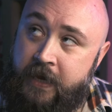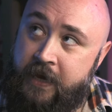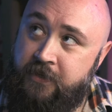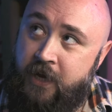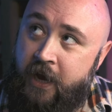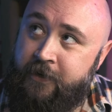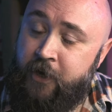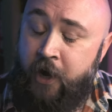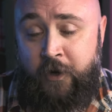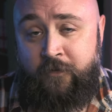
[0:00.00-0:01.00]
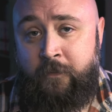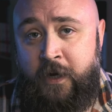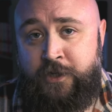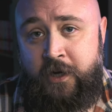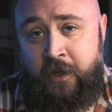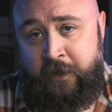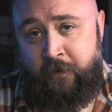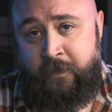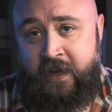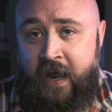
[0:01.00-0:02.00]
Yes, I'd gone over budget a little bit,